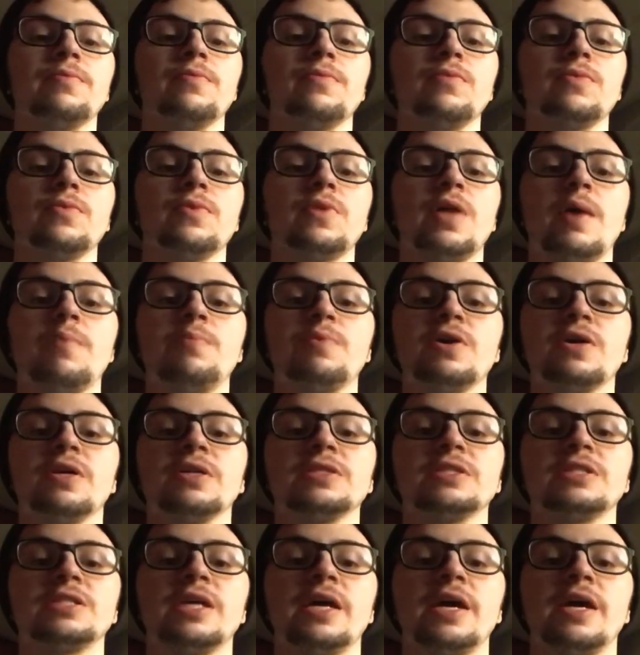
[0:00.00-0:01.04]
That being
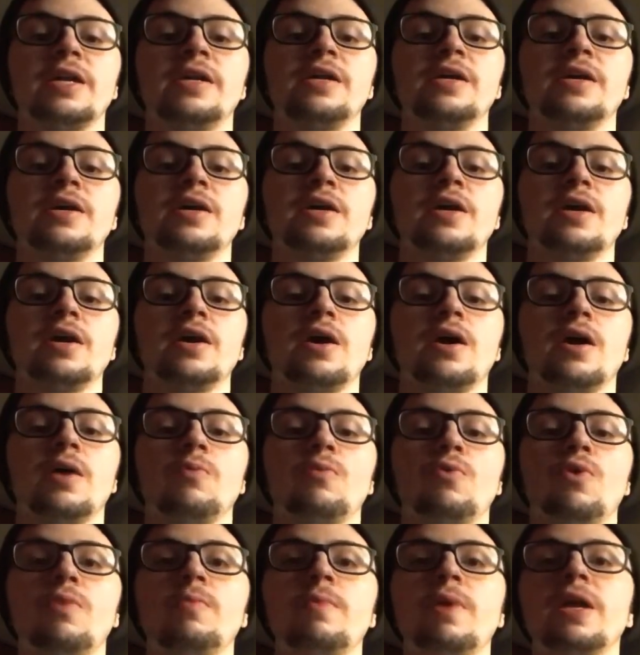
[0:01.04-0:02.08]
said,
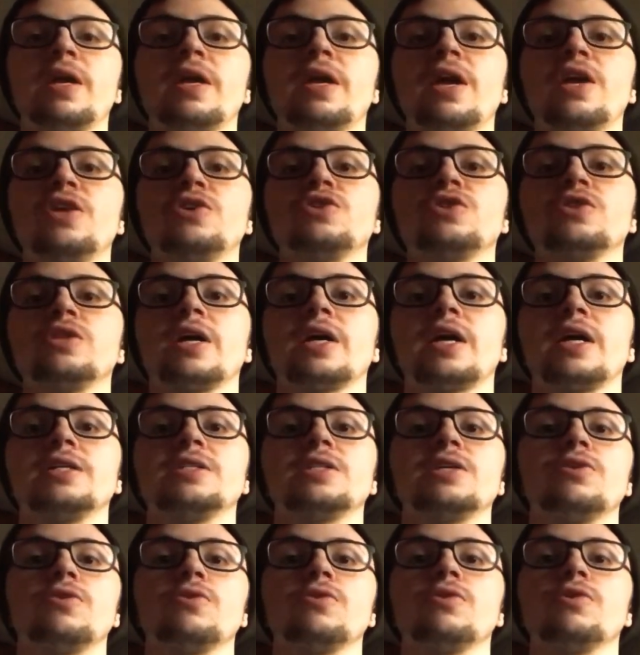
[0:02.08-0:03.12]
one medication, like I
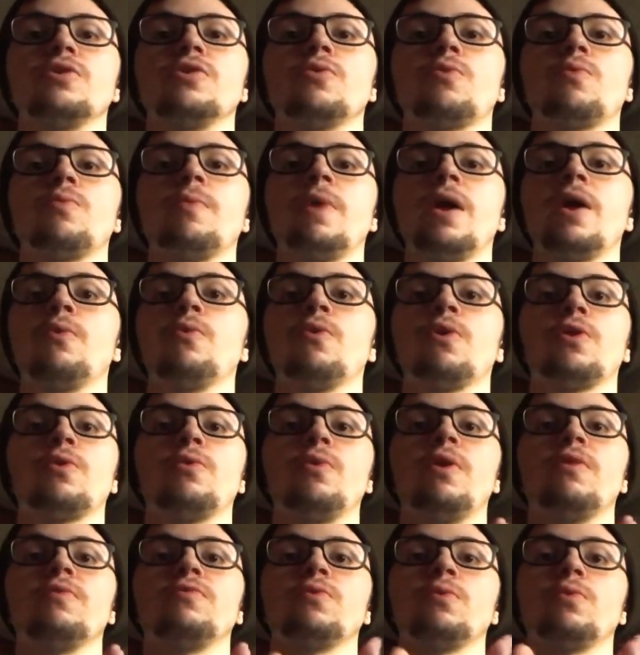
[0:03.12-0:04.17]
said earlier, might work
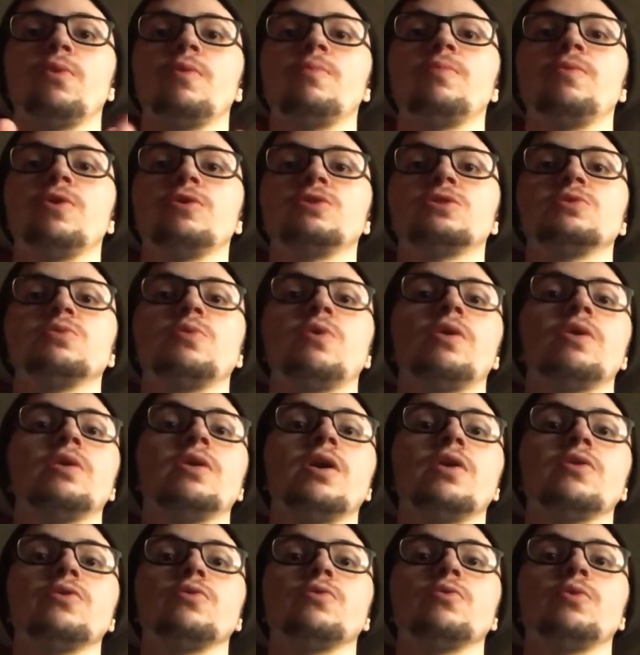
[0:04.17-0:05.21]
well for one person, while
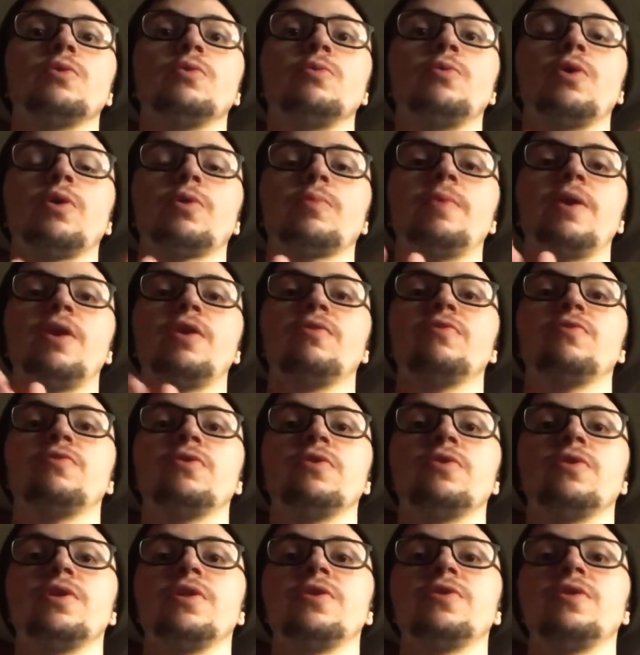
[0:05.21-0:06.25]
another would work better for
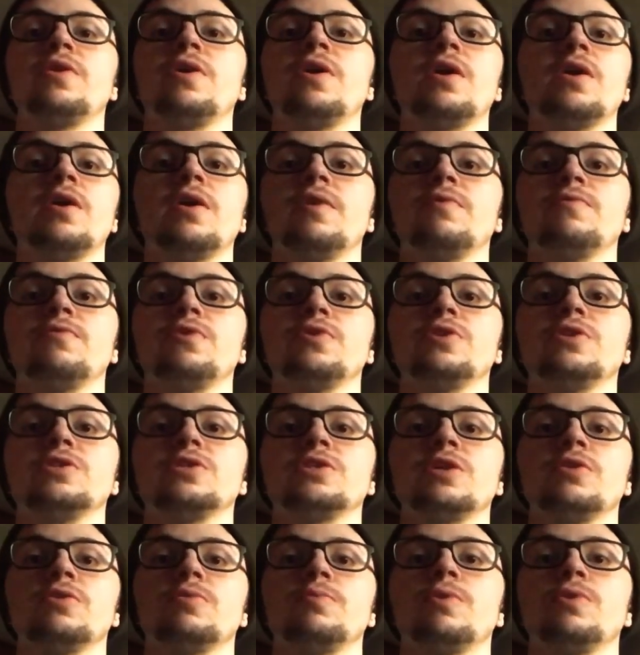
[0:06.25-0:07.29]
this
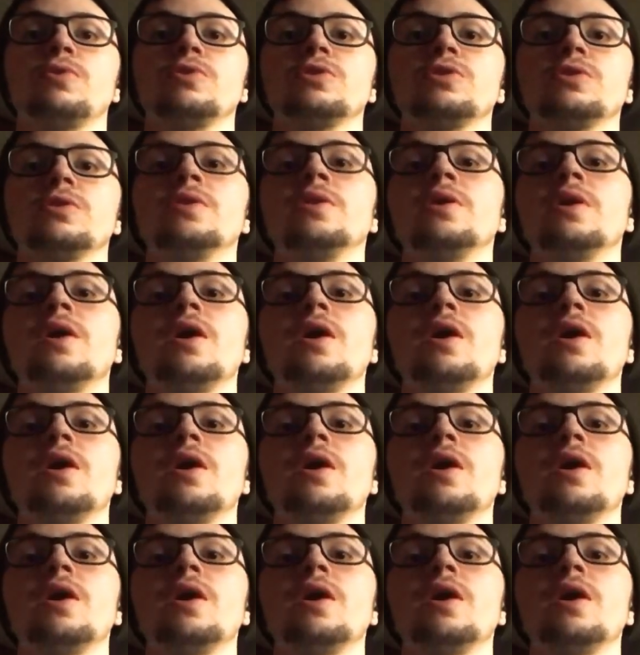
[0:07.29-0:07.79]
other person.